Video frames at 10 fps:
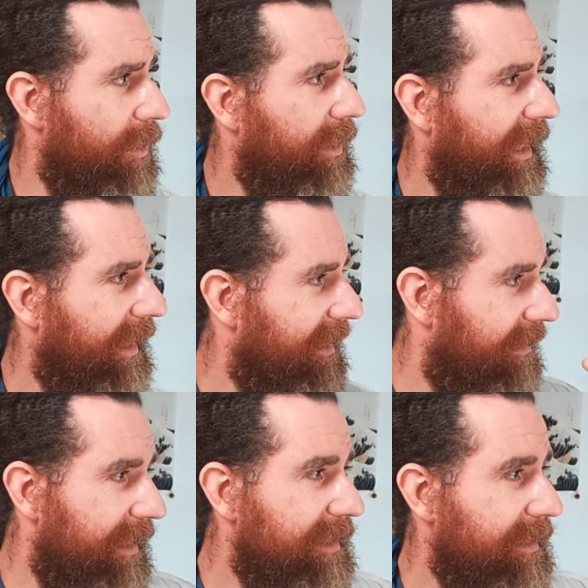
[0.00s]
looking in the
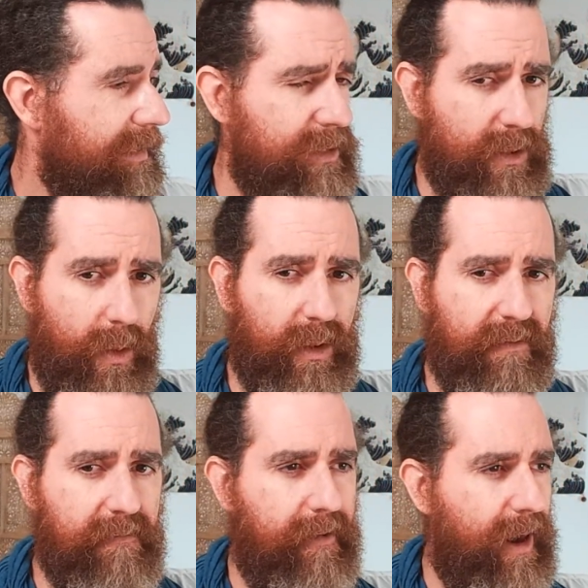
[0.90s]
distance,
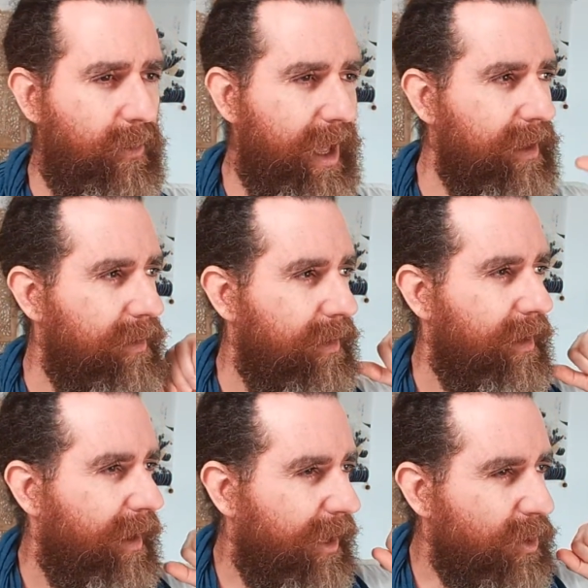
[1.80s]
looking far away,
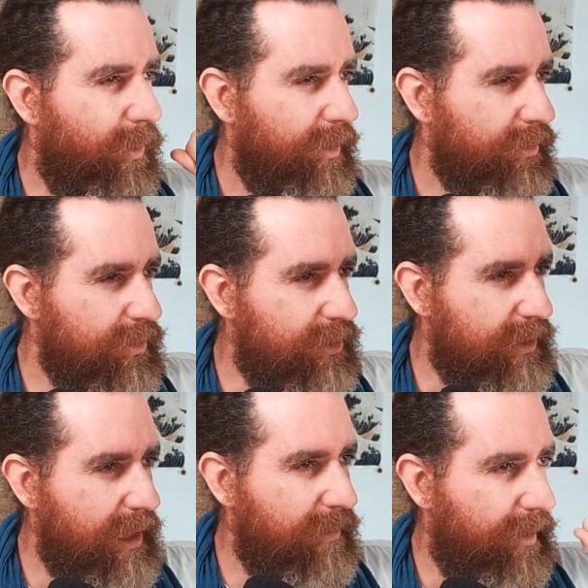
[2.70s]
and you want to
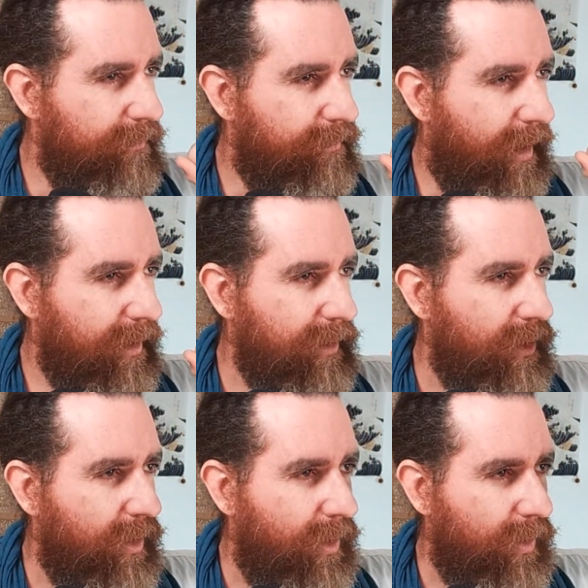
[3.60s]
see very far,
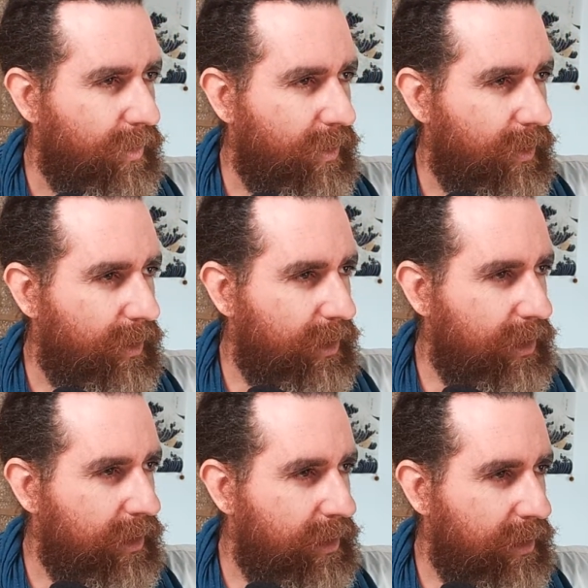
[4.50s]

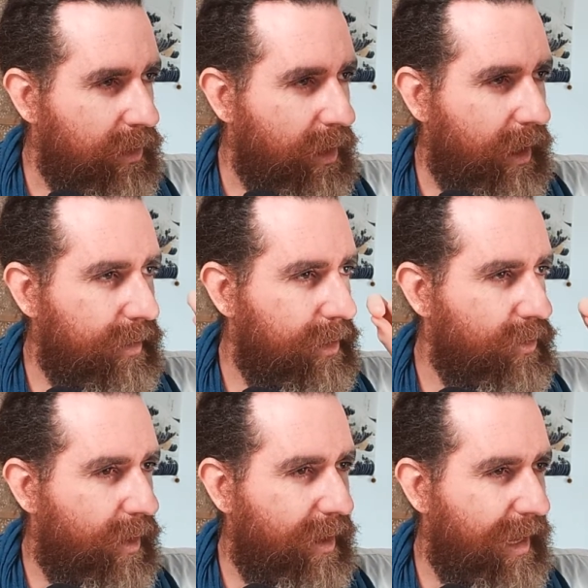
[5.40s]
and then
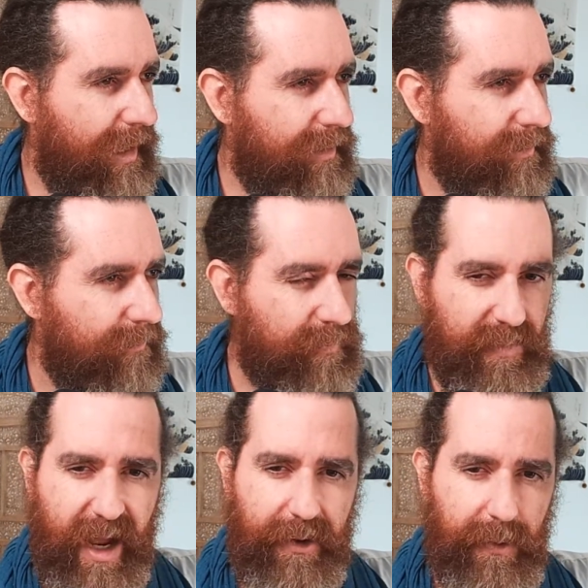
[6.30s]
you are like
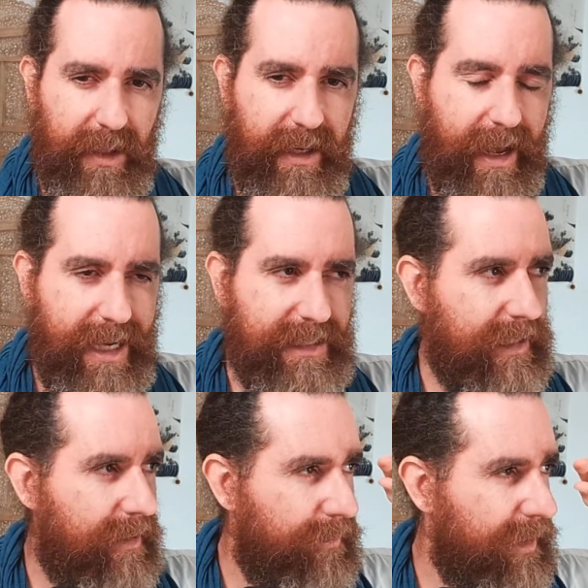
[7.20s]
narrowing the eyes a
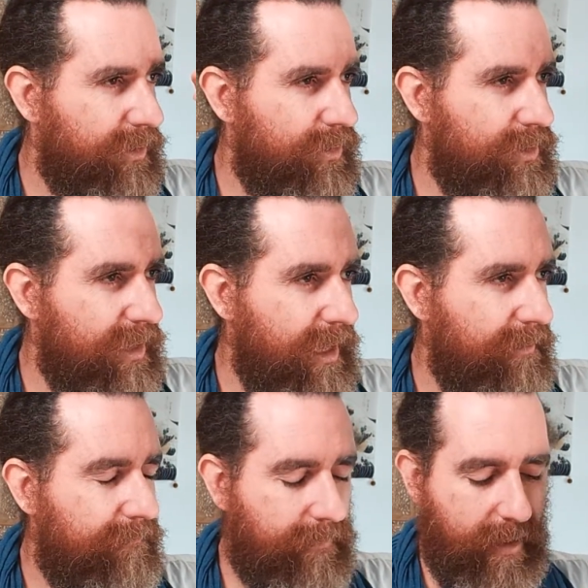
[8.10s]
little bit to
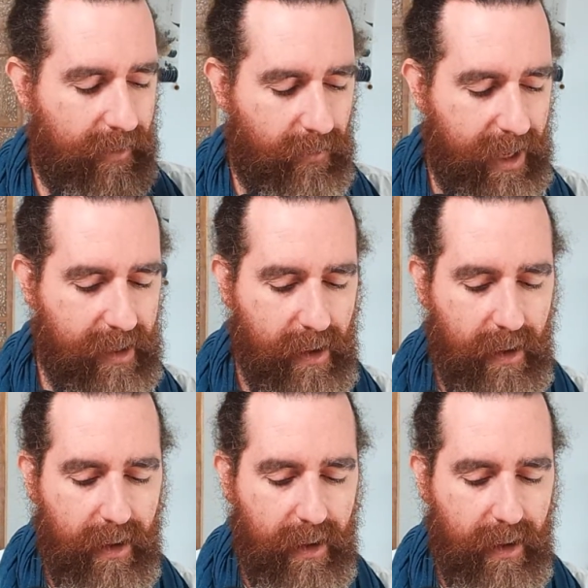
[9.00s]
see far away.